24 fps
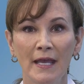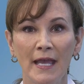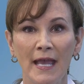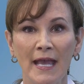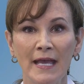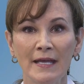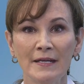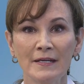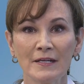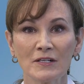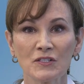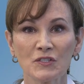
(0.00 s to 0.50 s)

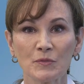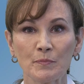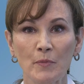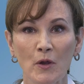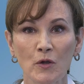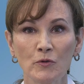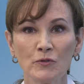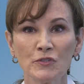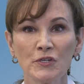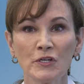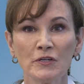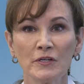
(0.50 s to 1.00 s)
and
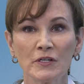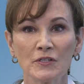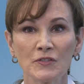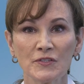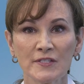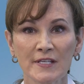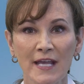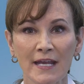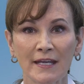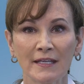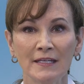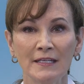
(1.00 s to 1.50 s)
exposure to
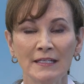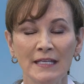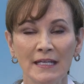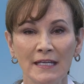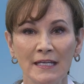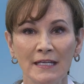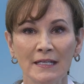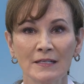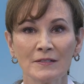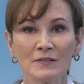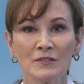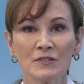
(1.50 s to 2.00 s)

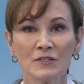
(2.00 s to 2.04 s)
secondhand